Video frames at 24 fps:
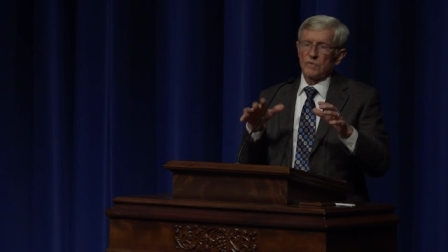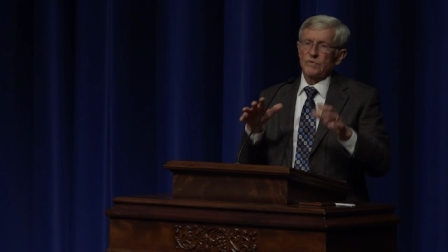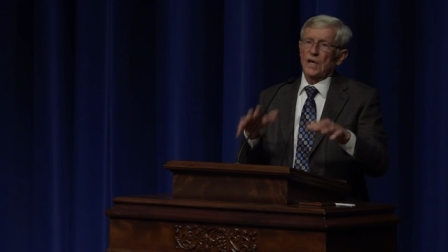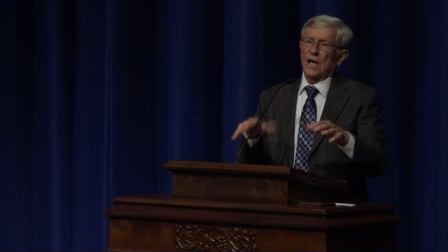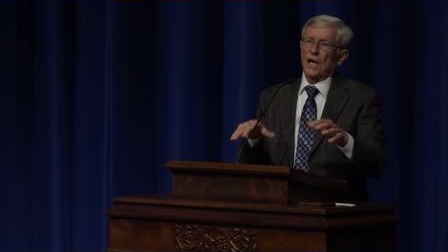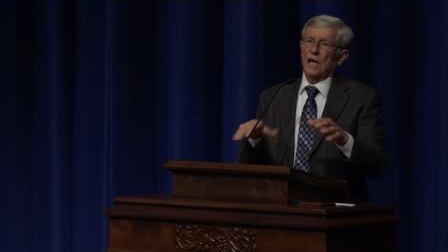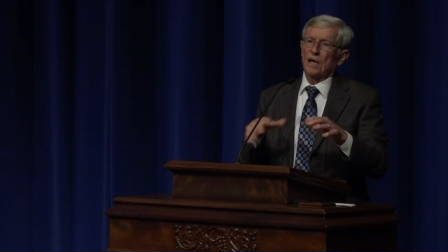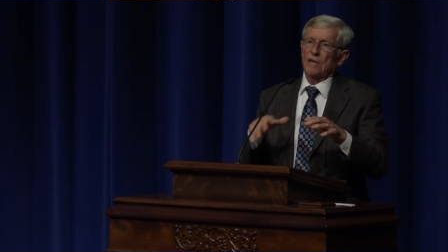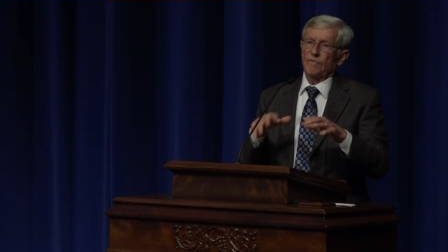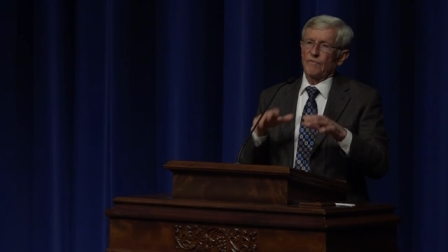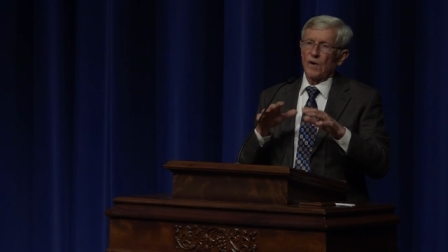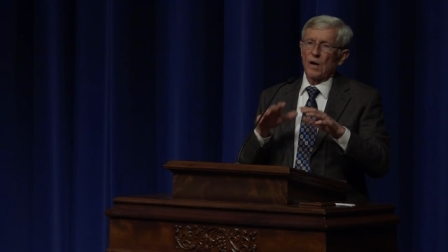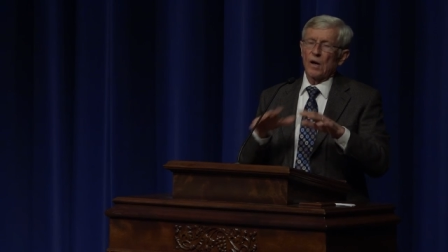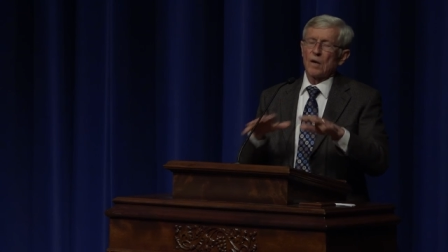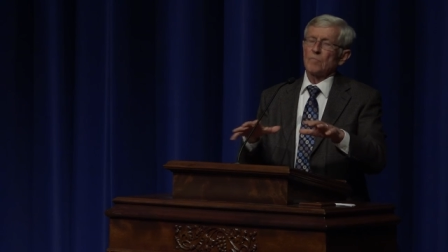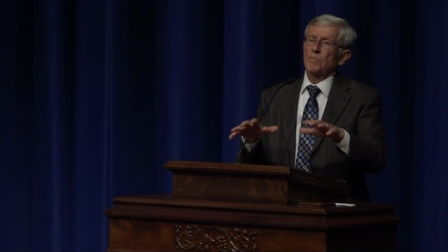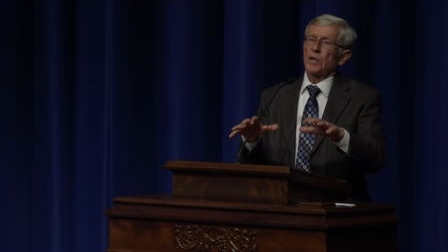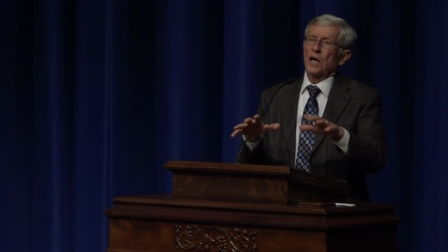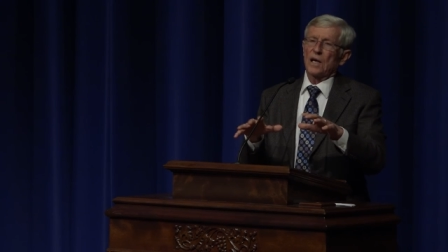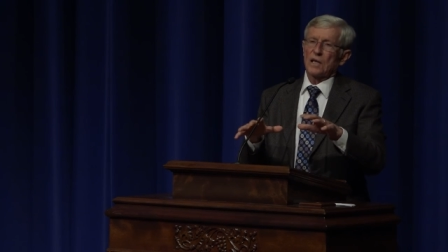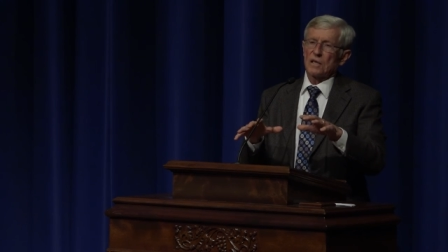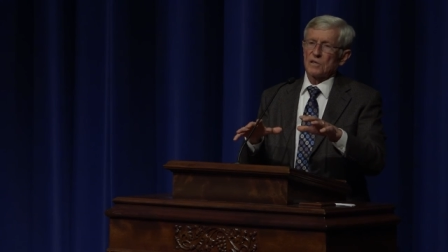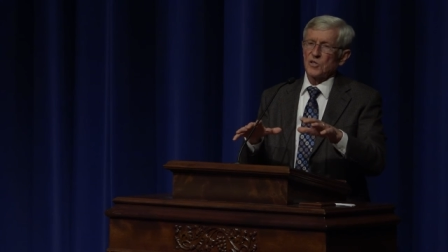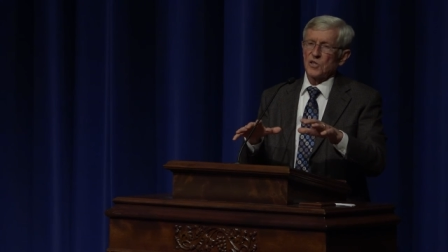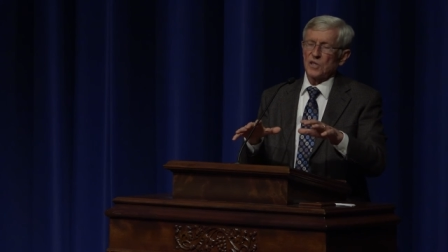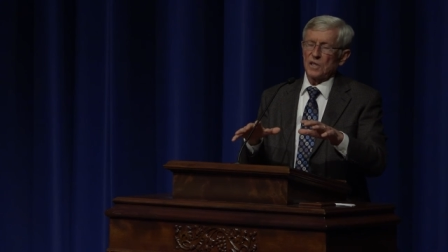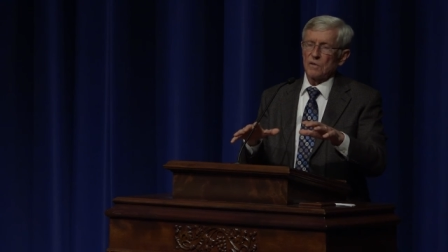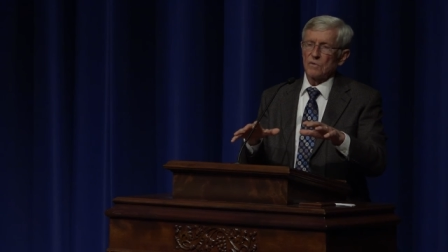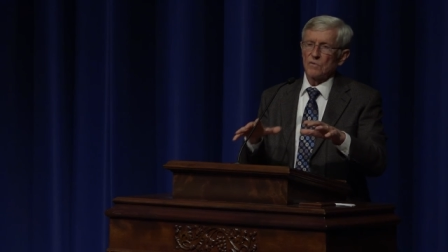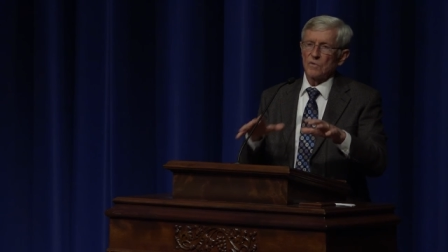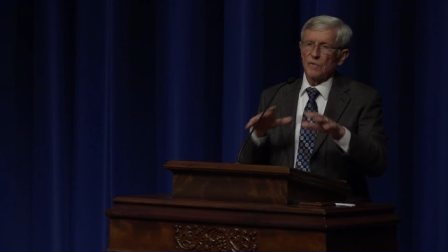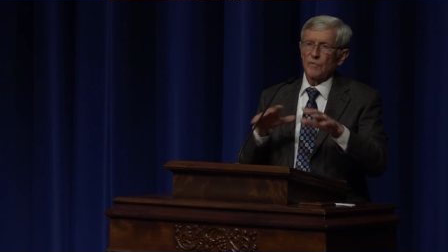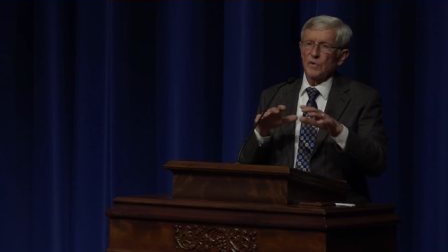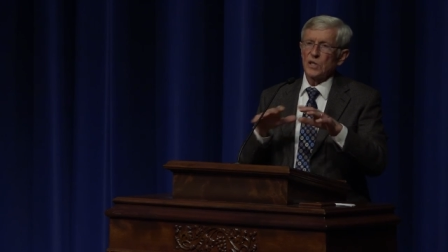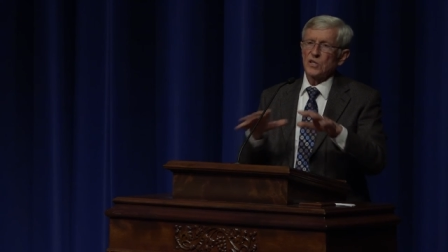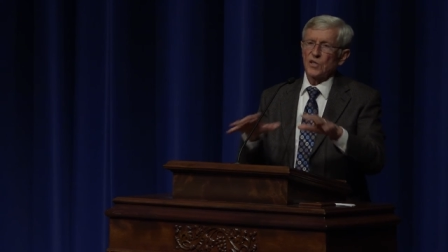uh, farm policy,
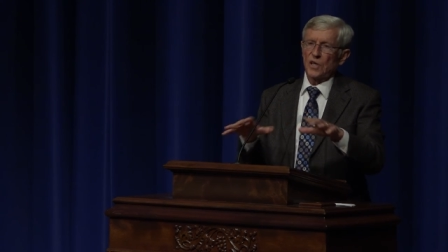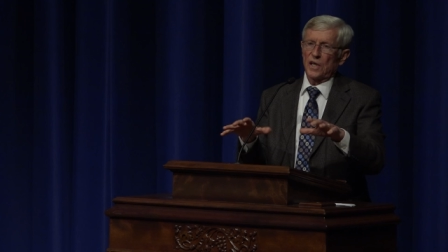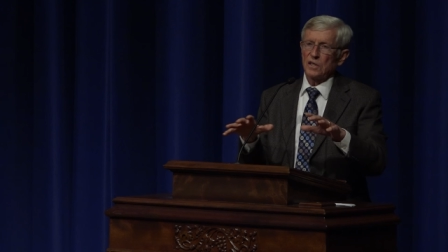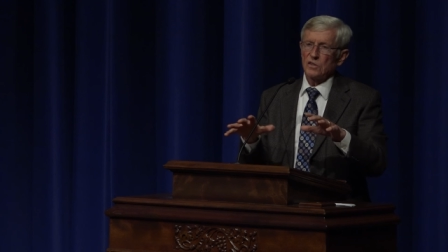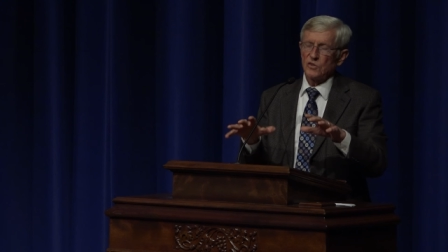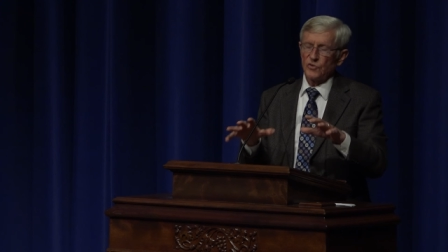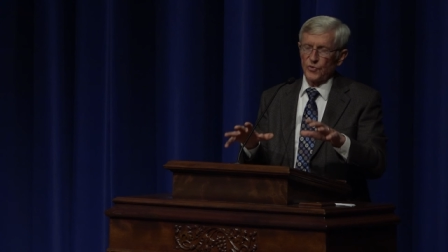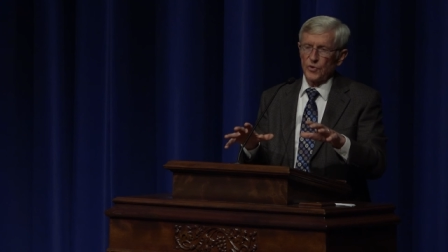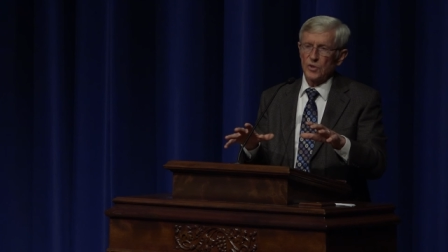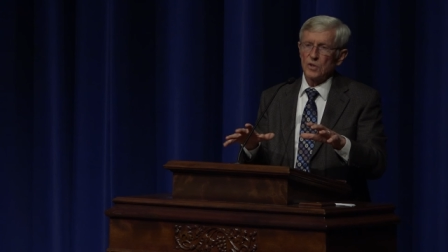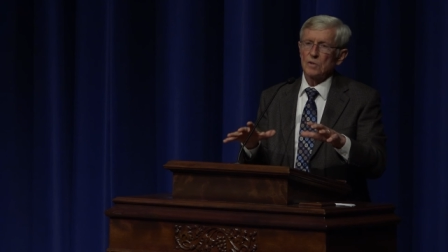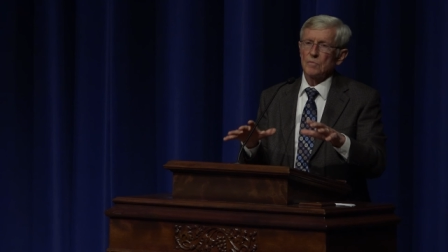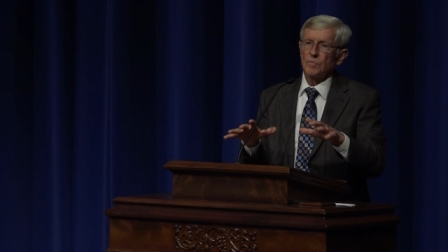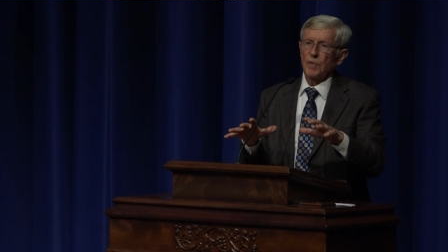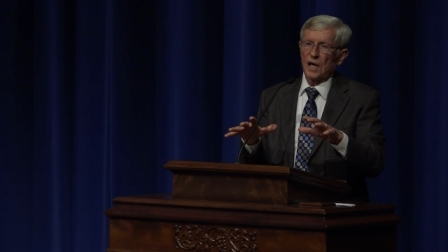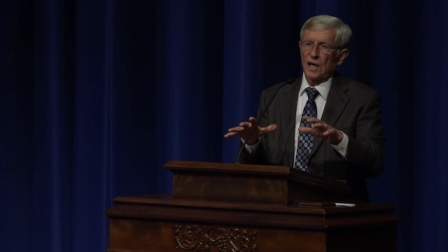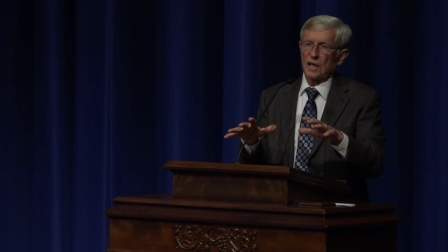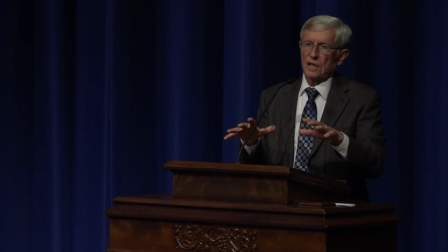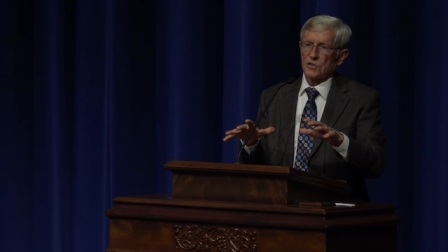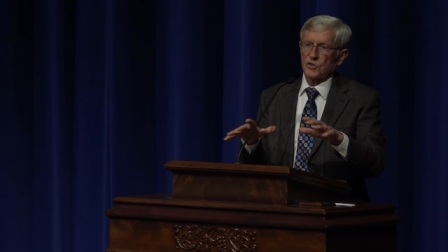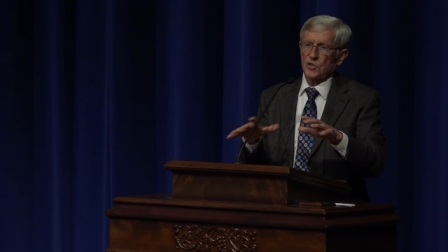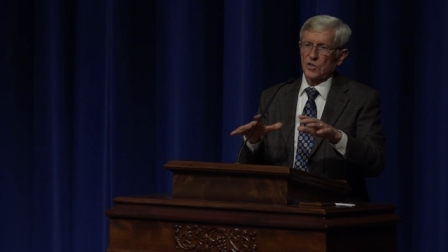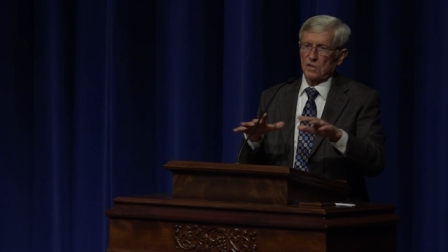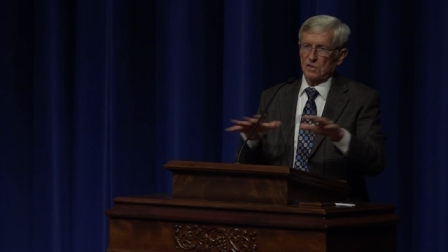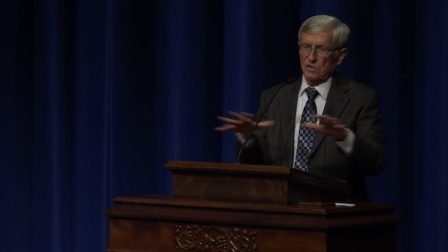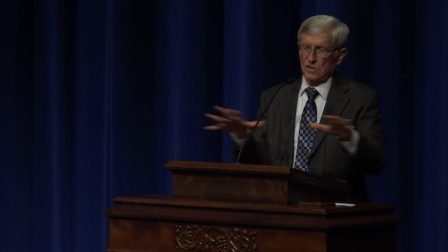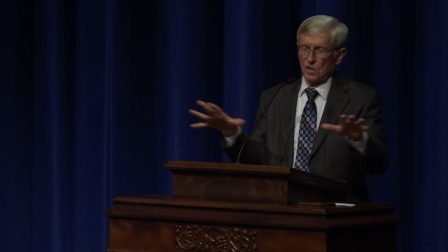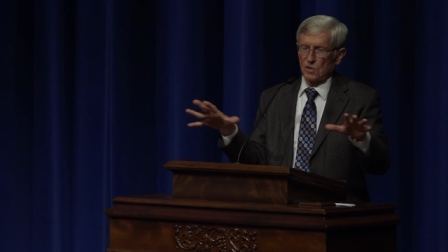when we change food policies,